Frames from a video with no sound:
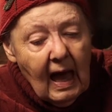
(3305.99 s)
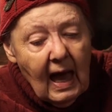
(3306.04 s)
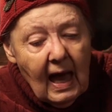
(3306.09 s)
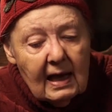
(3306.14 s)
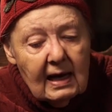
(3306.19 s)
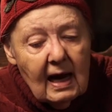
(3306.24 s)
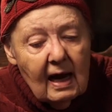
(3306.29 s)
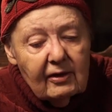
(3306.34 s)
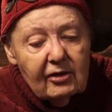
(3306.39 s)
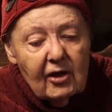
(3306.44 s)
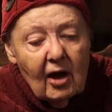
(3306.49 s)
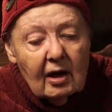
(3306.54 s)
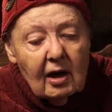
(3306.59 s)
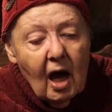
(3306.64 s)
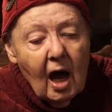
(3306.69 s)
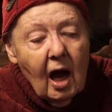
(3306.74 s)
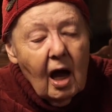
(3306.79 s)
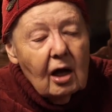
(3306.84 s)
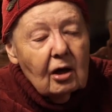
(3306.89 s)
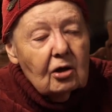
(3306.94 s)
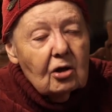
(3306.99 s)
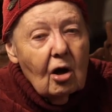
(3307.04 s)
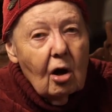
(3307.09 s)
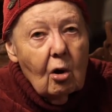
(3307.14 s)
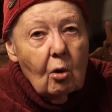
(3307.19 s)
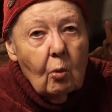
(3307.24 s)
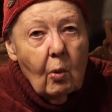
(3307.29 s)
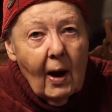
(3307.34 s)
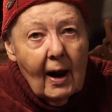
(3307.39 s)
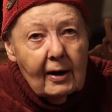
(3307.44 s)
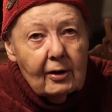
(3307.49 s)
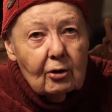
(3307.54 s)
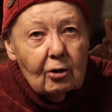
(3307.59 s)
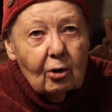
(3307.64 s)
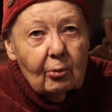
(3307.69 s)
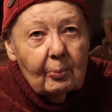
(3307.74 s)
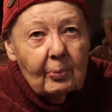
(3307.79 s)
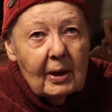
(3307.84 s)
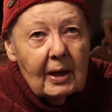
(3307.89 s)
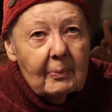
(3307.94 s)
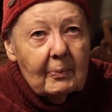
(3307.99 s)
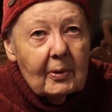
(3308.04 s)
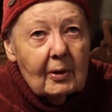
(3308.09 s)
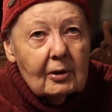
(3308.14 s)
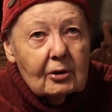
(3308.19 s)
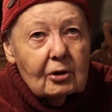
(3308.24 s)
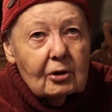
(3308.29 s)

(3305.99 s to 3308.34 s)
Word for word: And I thought, no wonder people